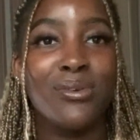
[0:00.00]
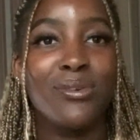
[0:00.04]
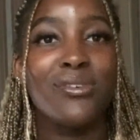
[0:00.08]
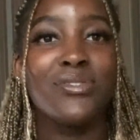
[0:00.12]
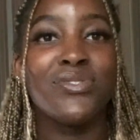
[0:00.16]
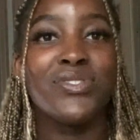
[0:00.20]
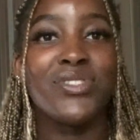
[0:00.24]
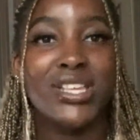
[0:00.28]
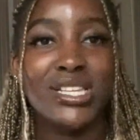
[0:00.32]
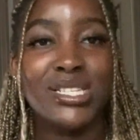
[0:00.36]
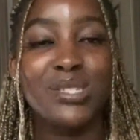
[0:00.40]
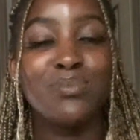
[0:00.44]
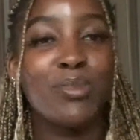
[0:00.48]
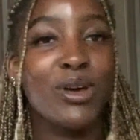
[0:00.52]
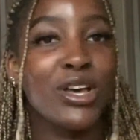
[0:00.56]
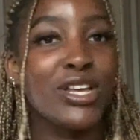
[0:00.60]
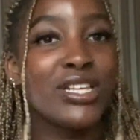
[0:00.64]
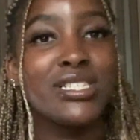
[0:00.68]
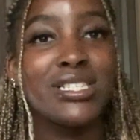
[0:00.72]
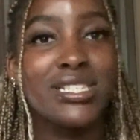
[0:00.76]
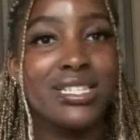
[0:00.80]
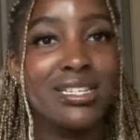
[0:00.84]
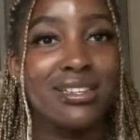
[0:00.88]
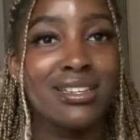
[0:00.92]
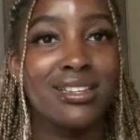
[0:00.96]
this
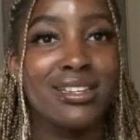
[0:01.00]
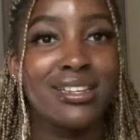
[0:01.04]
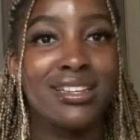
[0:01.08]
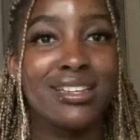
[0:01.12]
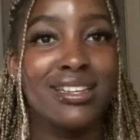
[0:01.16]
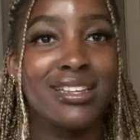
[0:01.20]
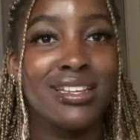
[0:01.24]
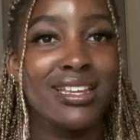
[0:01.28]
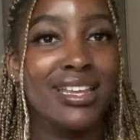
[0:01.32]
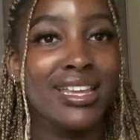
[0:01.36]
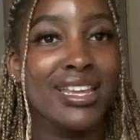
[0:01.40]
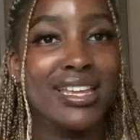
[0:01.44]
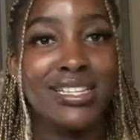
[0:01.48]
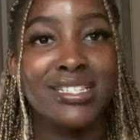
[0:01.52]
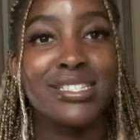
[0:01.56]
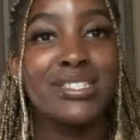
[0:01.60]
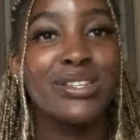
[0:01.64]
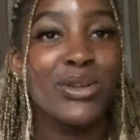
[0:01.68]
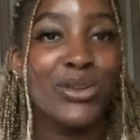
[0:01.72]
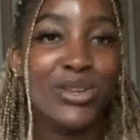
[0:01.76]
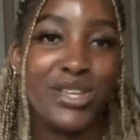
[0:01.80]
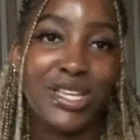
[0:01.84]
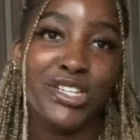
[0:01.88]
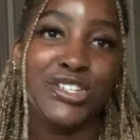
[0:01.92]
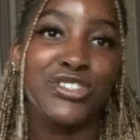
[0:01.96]
person is
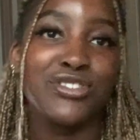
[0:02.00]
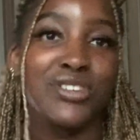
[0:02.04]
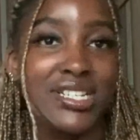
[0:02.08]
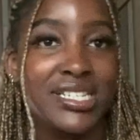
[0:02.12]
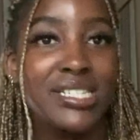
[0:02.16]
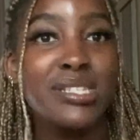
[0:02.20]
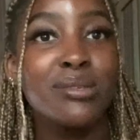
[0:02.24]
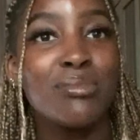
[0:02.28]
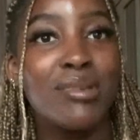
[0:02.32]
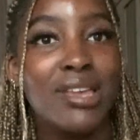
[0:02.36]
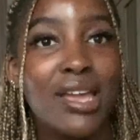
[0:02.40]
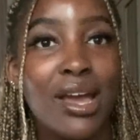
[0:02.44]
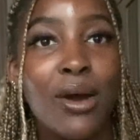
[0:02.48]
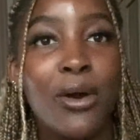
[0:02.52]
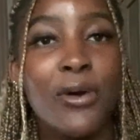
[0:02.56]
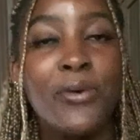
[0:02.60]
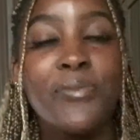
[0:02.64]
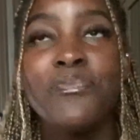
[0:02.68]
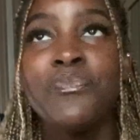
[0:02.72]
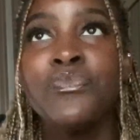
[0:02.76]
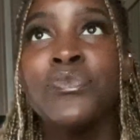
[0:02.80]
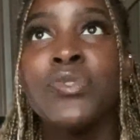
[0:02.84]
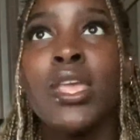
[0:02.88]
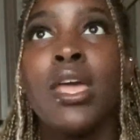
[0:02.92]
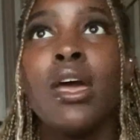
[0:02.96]
low-key stressing me out.
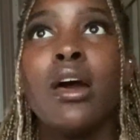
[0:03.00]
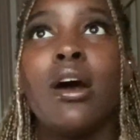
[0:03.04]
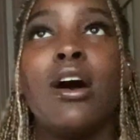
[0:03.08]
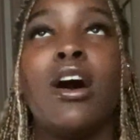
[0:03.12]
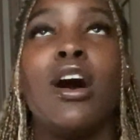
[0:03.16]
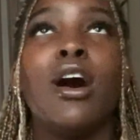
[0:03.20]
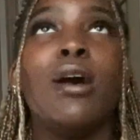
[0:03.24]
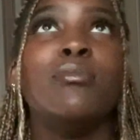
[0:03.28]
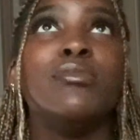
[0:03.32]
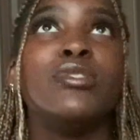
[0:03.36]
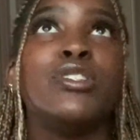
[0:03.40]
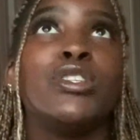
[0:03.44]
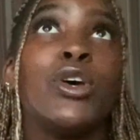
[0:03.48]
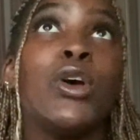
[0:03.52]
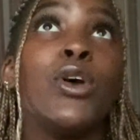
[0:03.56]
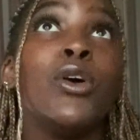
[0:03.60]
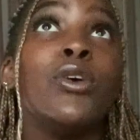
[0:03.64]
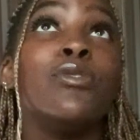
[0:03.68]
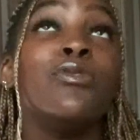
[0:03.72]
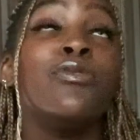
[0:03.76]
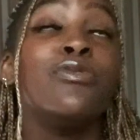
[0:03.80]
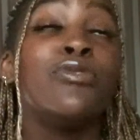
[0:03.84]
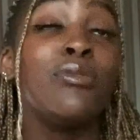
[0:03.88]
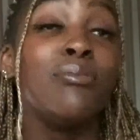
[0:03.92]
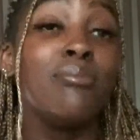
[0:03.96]
So
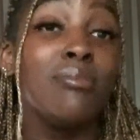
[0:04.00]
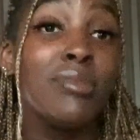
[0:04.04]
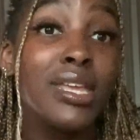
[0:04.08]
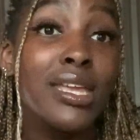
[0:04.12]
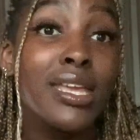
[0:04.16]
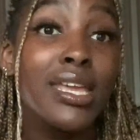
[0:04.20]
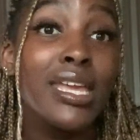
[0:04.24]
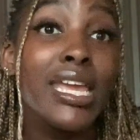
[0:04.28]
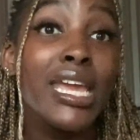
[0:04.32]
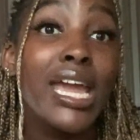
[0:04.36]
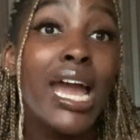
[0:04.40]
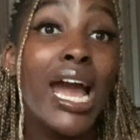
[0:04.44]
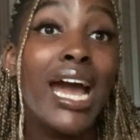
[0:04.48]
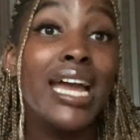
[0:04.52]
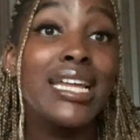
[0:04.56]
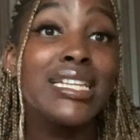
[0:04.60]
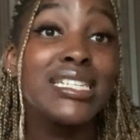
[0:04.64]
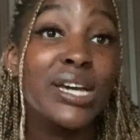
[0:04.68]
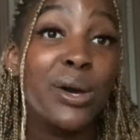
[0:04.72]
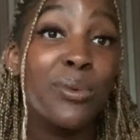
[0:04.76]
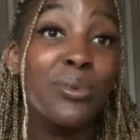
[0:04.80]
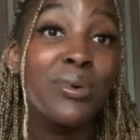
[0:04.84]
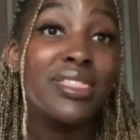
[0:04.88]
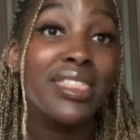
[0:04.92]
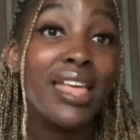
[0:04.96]
for me, I
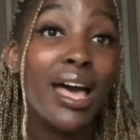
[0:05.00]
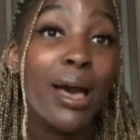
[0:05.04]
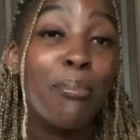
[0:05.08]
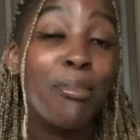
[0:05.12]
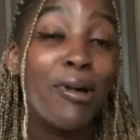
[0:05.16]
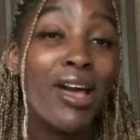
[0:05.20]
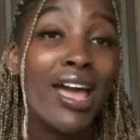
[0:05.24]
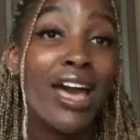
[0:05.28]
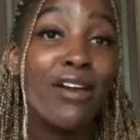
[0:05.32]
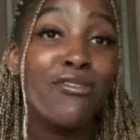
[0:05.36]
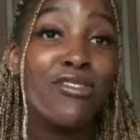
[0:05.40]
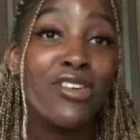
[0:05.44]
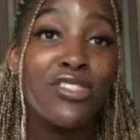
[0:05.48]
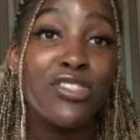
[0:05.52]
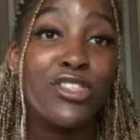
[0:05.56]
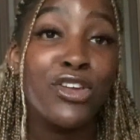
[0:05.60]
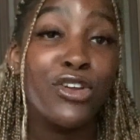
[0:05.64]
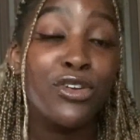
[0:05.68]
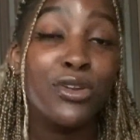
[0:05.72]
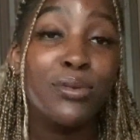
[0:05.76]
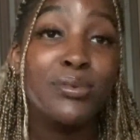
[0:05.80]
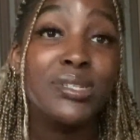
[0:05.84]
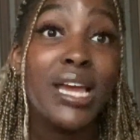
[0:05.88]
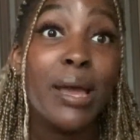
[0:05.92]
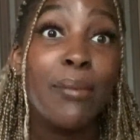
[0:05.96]
dealt with that by having the
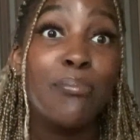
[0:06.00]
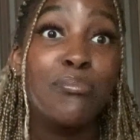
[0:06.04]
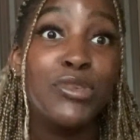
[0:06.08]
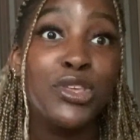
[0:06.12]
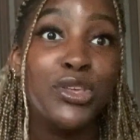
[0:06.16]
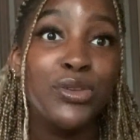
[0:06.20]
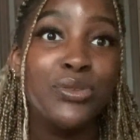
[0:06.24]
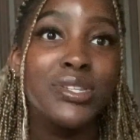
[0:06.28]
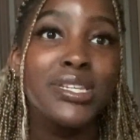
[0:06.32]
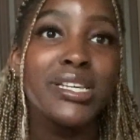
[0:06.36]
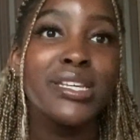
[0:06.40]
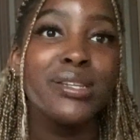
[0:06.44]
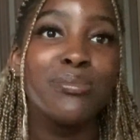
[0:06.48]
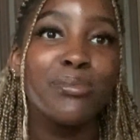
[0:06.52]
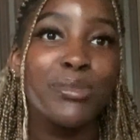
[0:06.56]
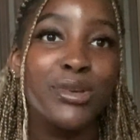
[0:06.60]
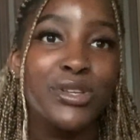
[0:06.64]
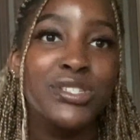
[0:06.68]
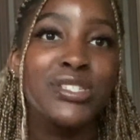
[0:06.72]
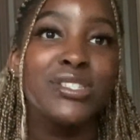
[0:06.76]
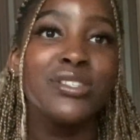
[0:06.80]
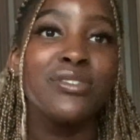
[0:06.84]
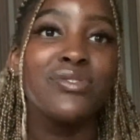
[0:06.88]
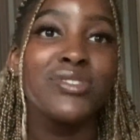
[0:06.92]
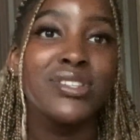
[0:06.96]
group chat muted
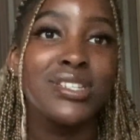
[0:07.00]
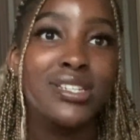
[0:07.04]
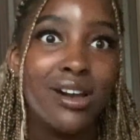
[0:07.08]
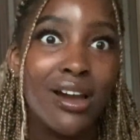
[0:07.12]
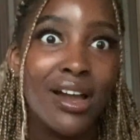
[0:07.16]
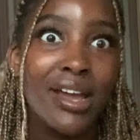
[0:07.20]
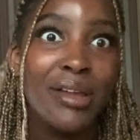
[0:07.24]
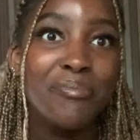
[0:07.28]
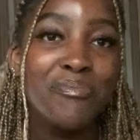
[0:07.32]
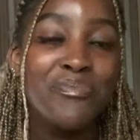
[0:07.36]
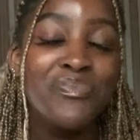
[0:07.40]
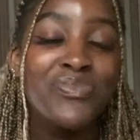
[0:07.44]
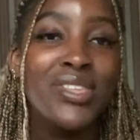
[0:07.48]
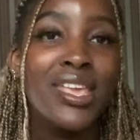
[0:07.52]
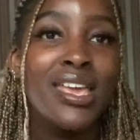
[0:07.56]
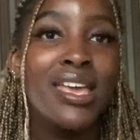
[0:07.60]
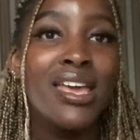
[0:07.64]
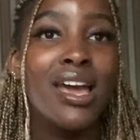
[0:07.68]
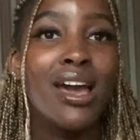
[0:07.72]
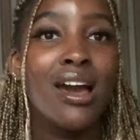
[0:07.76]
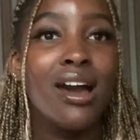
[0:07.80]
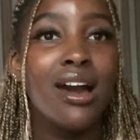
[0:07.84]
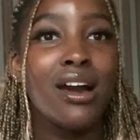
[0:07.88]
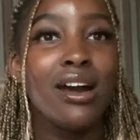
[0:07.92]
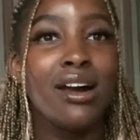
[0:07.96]
most of the time.
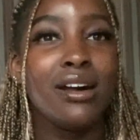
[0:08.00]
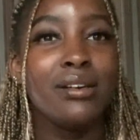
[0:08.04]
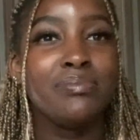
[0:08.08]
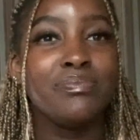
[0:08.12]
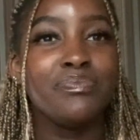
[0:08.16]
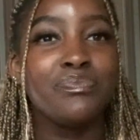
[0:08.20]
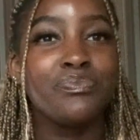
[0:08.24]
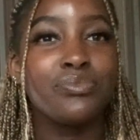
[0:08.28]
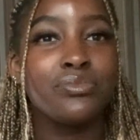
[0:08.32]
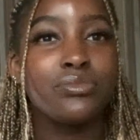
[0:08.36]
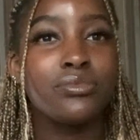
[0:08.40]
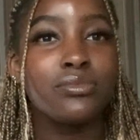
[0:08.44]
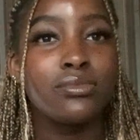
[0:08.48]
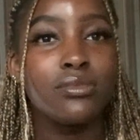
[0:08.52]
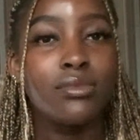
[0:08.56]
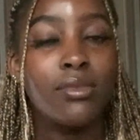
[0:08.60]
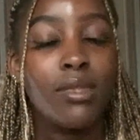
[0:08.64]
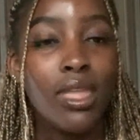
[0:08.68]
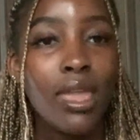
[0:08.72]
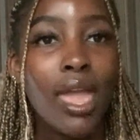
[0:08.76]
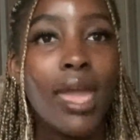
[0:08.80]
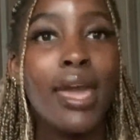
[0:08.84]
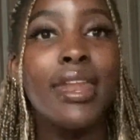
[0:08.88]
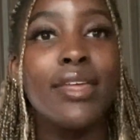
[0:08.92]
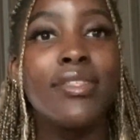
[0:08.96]

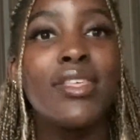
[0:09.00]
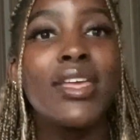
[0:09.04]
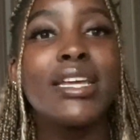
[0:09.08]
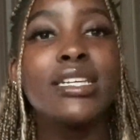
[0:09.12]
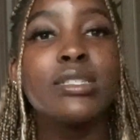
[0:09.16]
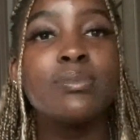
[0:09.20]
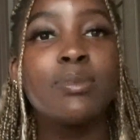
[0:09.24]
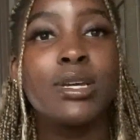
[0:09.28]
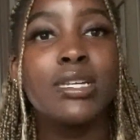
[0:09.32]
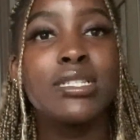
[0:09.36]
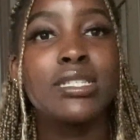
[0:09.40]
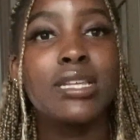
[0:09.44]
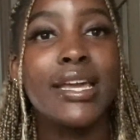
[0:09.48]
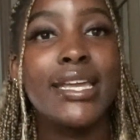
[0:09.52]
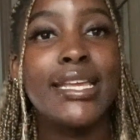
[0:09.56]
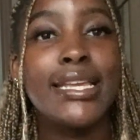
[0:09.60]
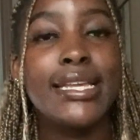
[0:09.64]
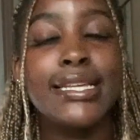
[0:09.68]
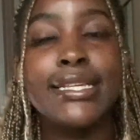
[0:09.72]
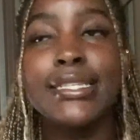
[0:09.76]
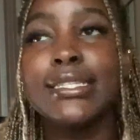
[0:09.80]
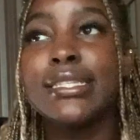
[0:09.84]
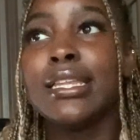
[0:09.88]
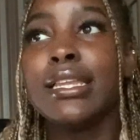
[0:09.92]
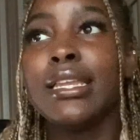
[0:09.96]
And I think it's because I
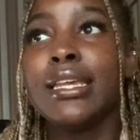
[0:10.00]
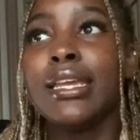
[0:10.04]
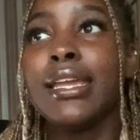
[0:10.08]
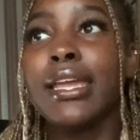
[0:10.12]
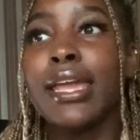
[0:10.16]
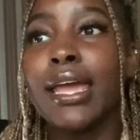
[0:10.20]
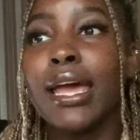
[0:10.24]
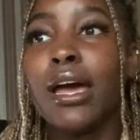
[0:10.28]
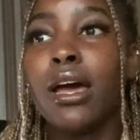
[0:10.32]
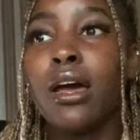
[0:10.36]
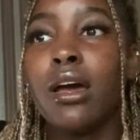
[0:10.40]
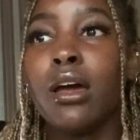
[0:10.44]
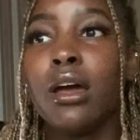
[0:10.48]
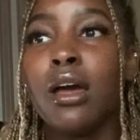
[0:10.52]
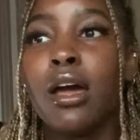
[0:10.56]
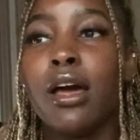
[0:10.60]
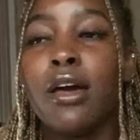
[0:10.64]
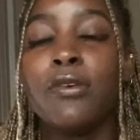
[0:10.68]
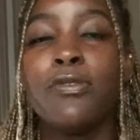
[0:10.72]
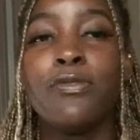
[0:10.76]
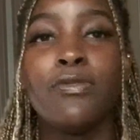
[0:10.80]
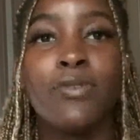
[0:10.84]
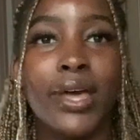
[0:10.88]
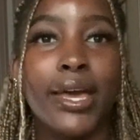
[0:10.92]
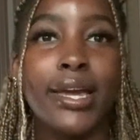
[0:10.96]
easily get
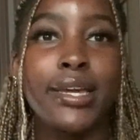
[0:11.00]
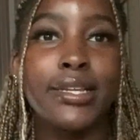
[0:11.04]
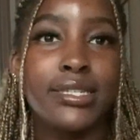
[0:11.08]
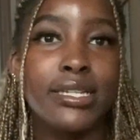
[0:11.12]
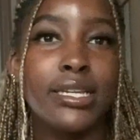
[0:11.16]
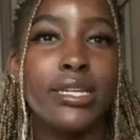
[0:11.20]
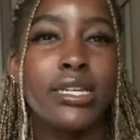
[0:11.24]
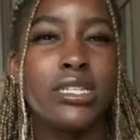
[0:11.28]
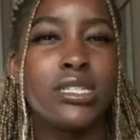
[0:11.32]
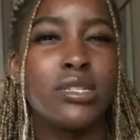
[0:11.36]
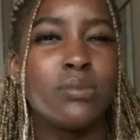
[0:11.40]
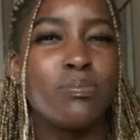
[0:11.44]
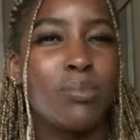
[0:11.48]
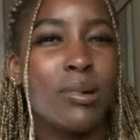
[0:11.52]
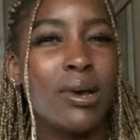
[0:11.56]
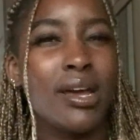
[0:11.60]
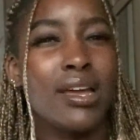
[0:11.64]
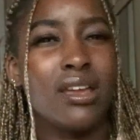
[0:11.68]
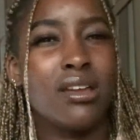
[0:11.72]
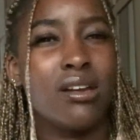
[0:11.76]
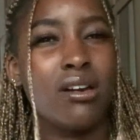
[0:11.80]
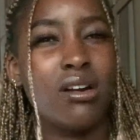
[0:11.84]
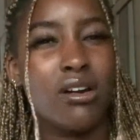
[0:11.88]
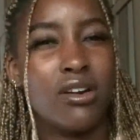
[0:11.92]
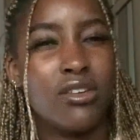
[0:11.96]
affected
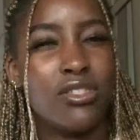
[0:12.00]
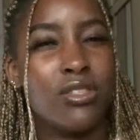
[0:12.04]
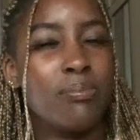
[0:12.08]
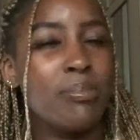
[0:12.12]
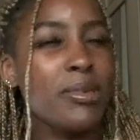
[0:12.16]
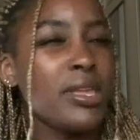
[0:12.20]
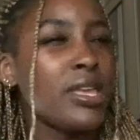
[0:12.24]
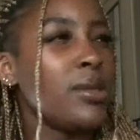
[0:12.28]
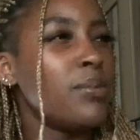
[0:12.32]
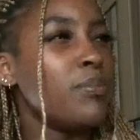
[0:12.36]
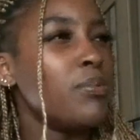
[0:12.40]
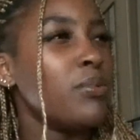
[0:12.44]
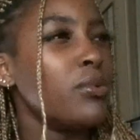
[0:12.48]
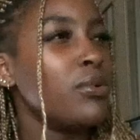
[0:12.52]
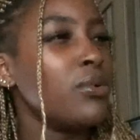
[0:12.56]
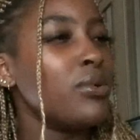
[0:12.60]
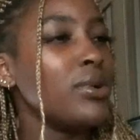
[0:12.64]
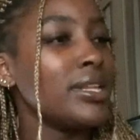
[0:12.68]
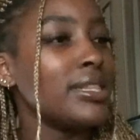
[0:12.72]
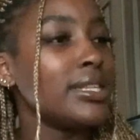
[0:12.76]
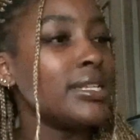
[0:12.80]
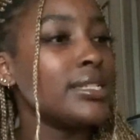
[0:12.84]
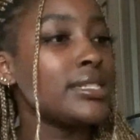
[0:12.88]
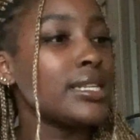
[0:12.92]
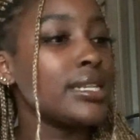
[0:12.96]
by other people,
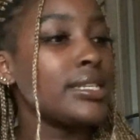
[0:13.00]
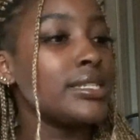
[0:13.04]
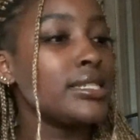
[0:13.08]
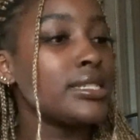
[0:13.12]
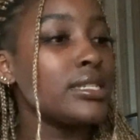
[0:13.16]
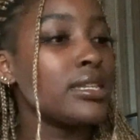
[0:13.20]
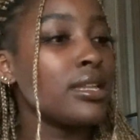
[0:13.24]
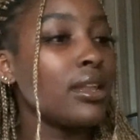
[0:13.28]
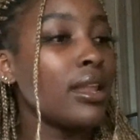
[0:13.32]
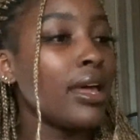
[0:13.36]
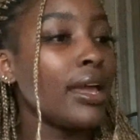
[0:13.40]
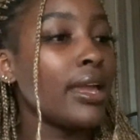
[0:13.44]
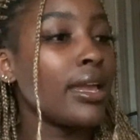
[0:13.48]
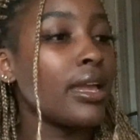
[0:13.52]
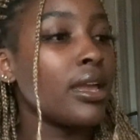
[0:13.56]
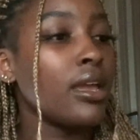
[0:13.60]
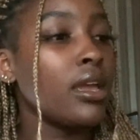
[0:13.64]
in the sense that, like,